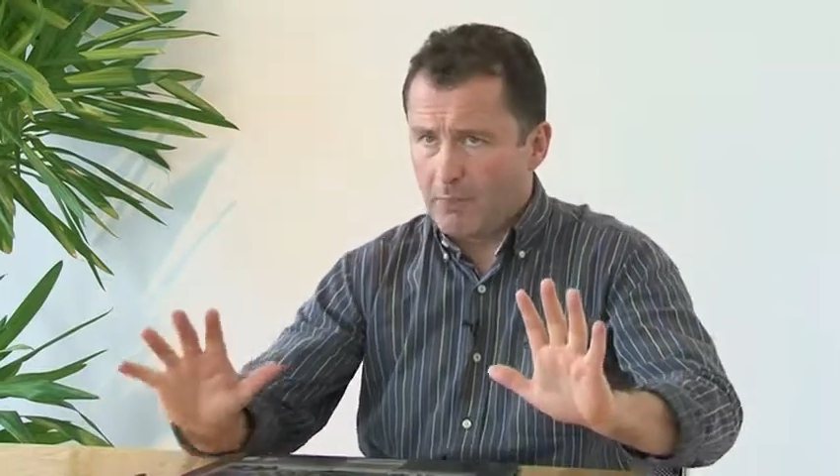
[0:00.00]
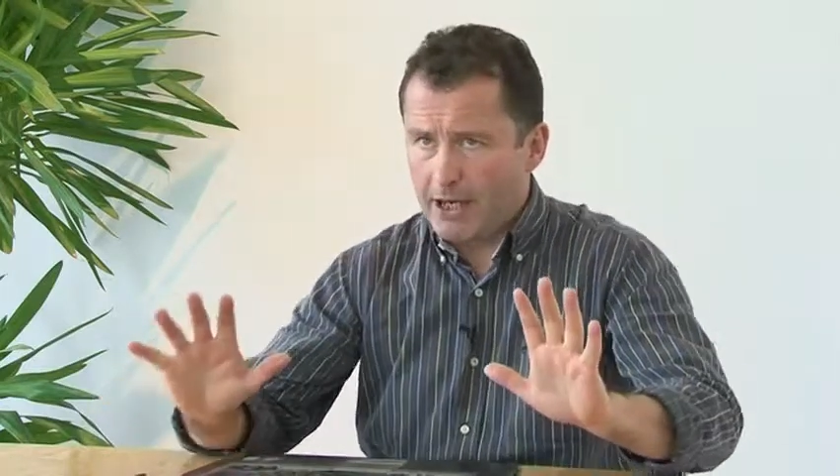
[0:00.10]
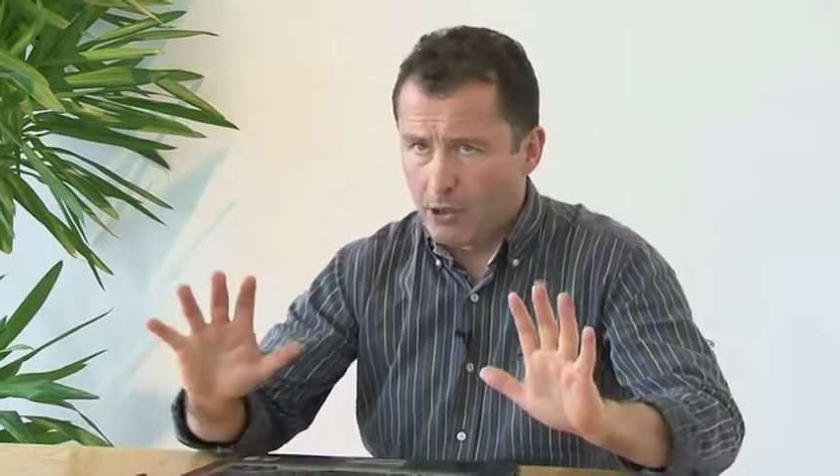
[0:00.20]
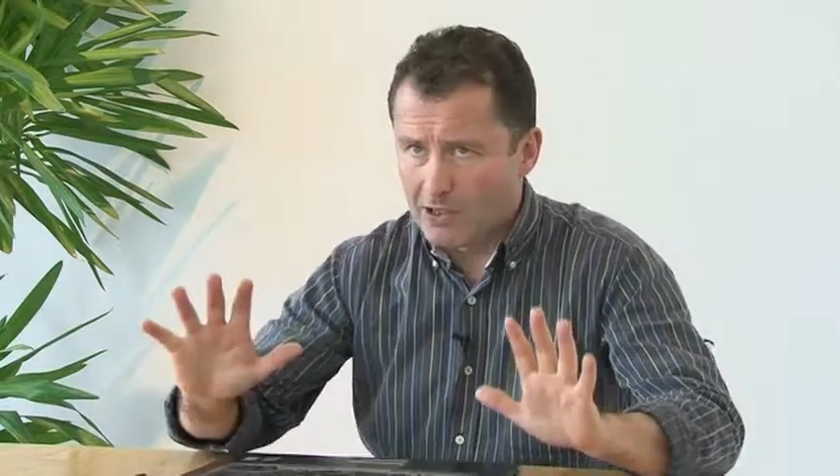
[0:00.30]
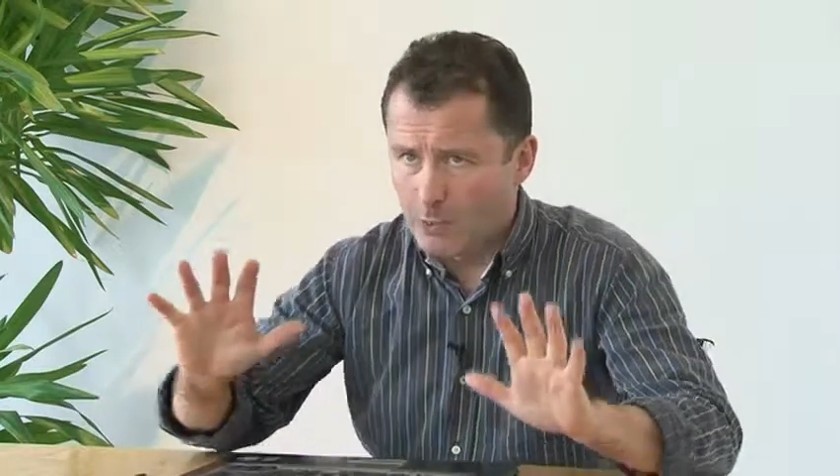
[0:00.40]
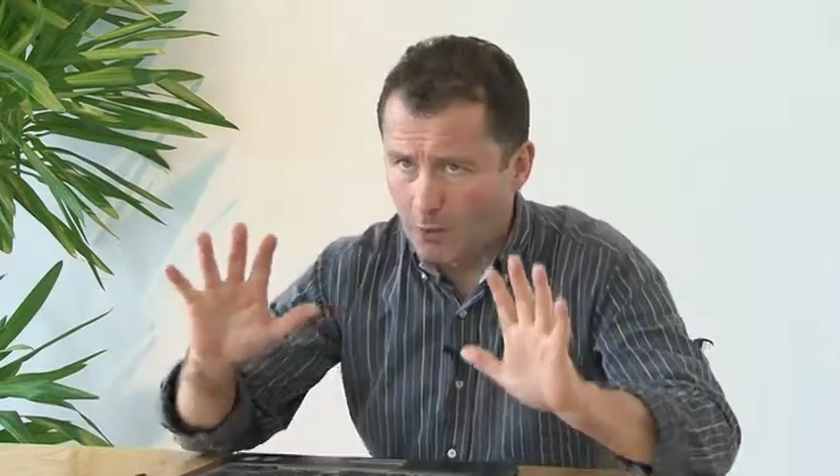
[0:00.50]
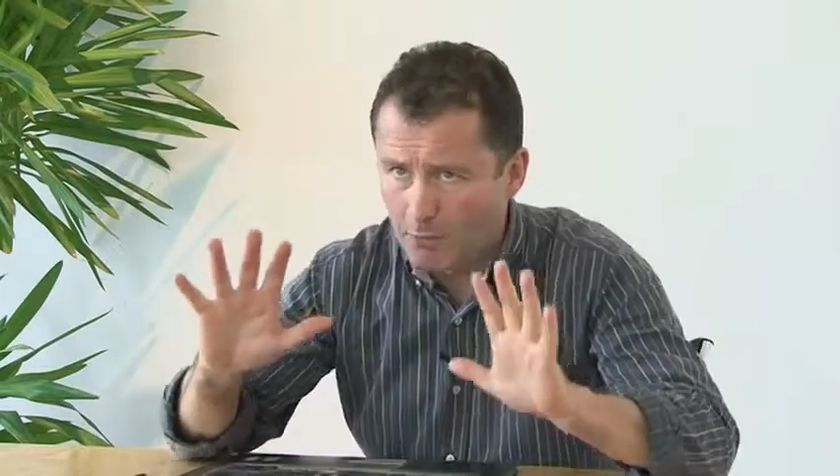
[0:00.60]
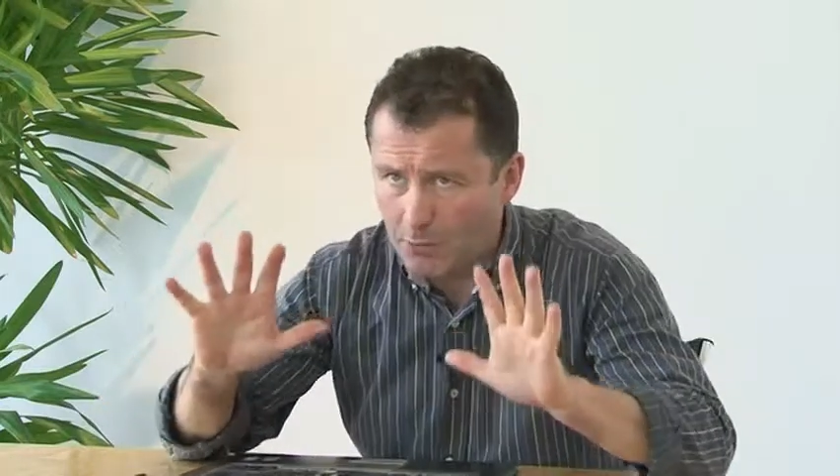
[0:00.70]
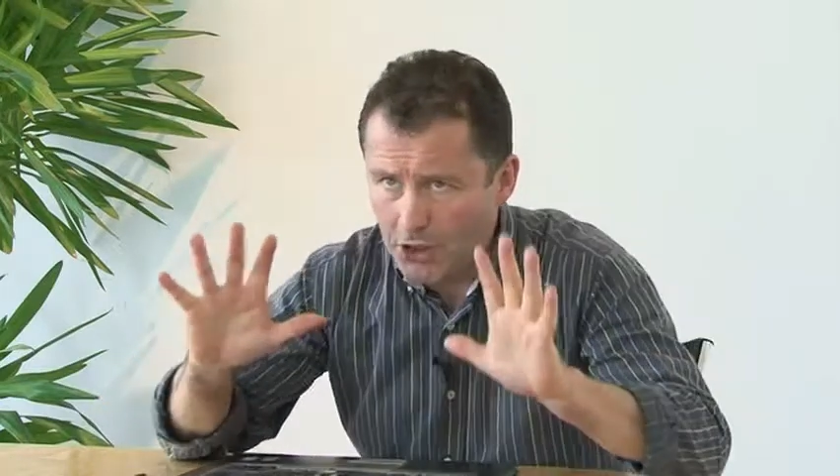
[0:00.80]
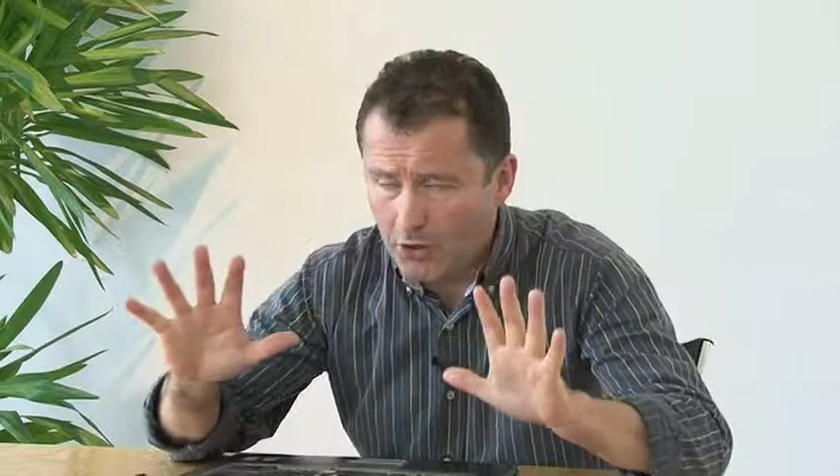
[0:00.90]
make also,
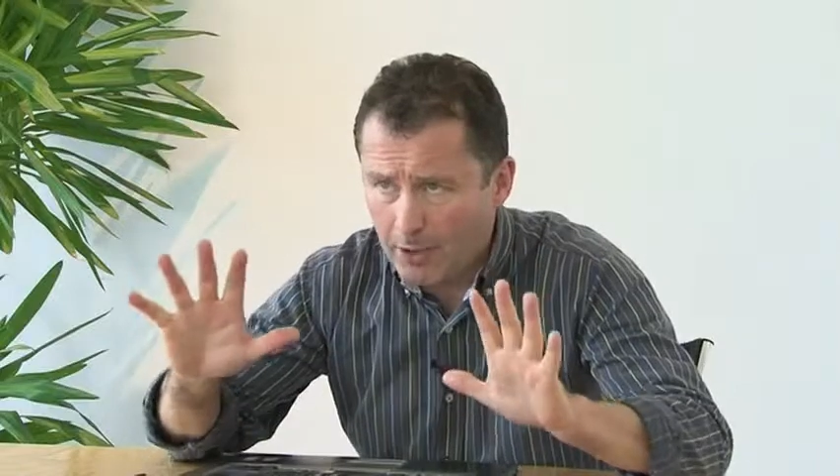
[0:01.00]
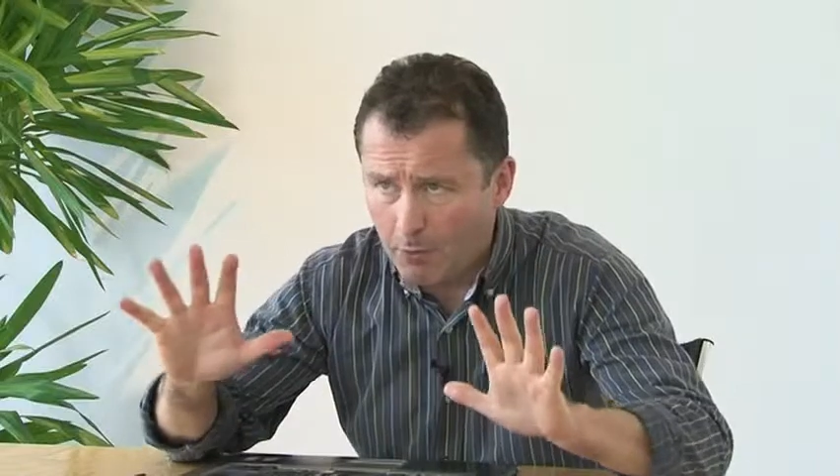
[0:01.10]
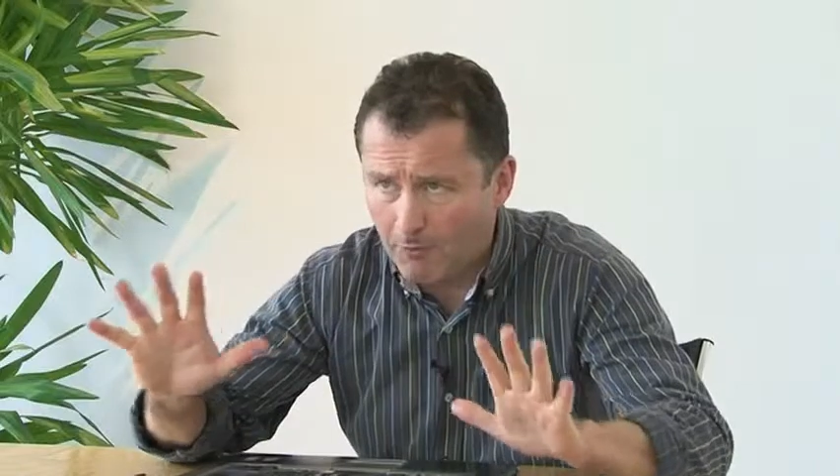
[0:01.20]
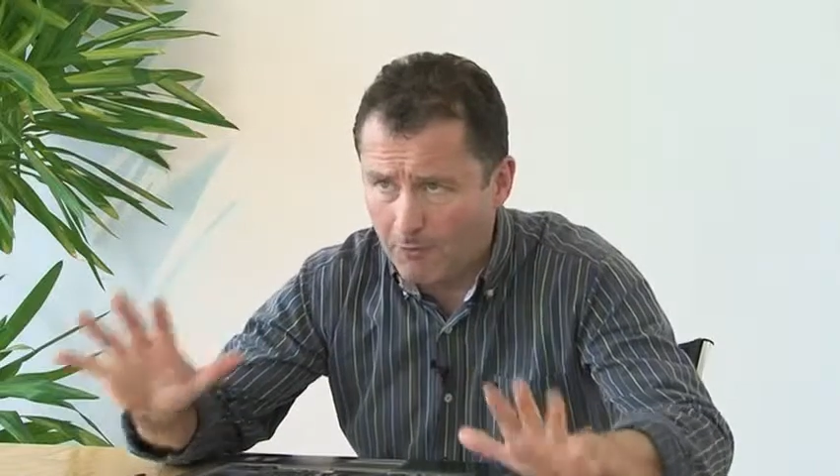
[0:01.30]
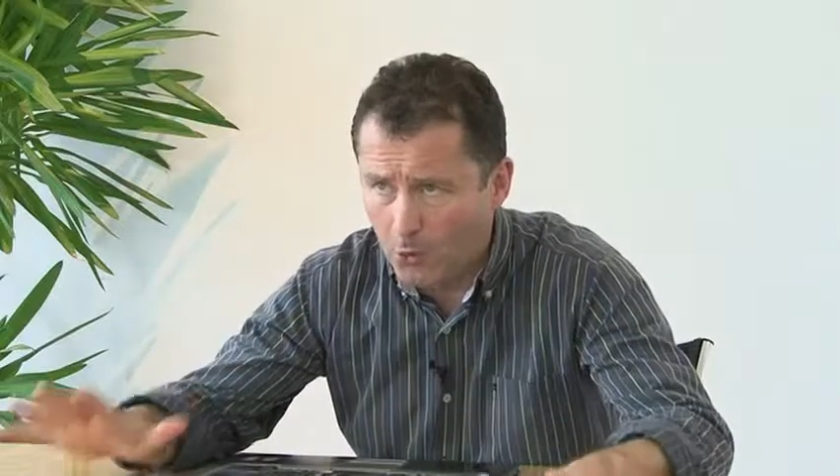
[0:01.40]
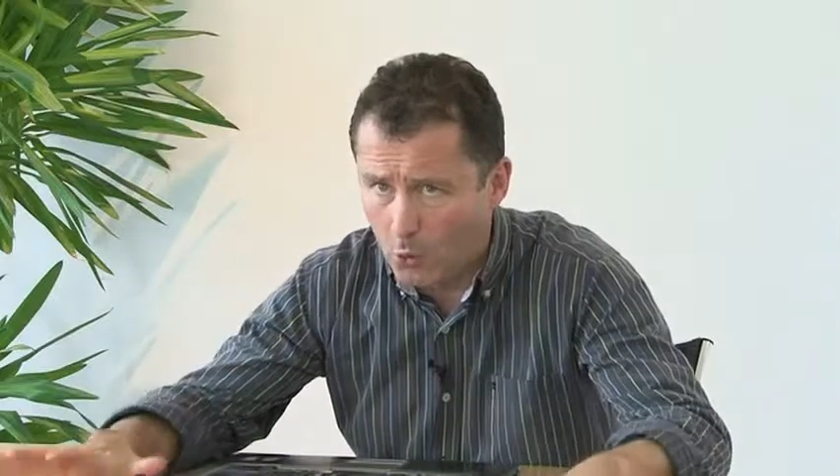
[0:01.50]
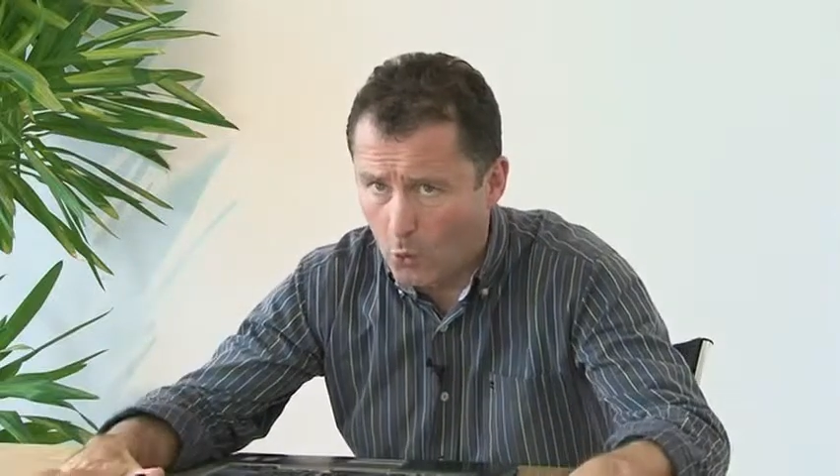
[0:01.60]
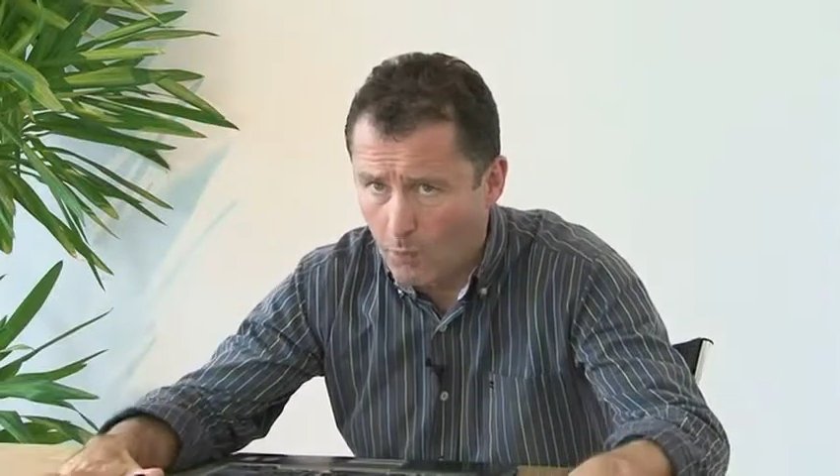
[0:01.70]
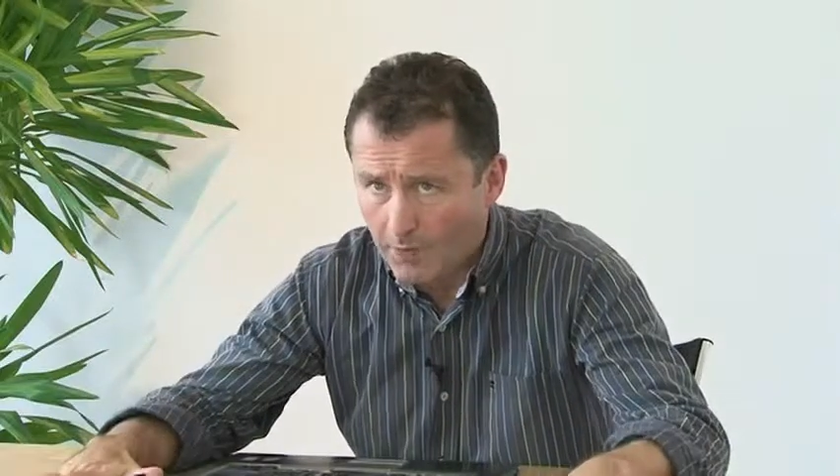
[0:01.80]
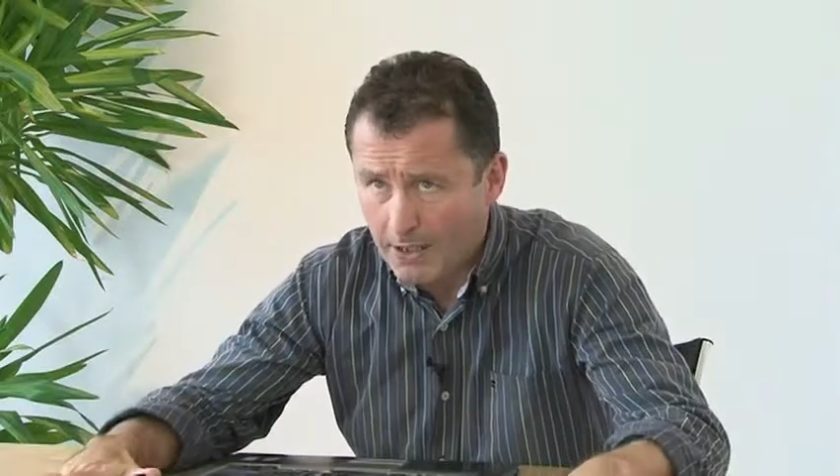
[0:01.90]
particularly about flow,